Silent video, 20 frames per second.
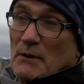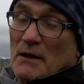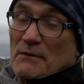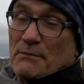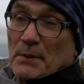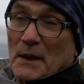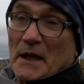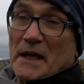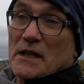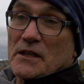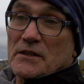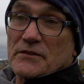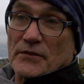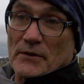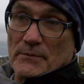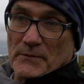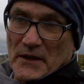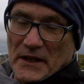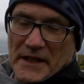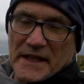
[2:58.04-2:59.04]
we have players
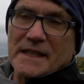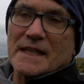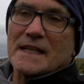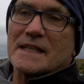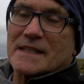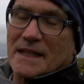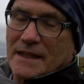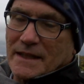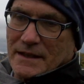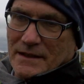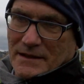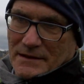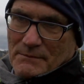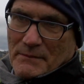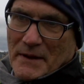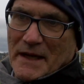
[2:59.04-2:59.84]
from the ladies and the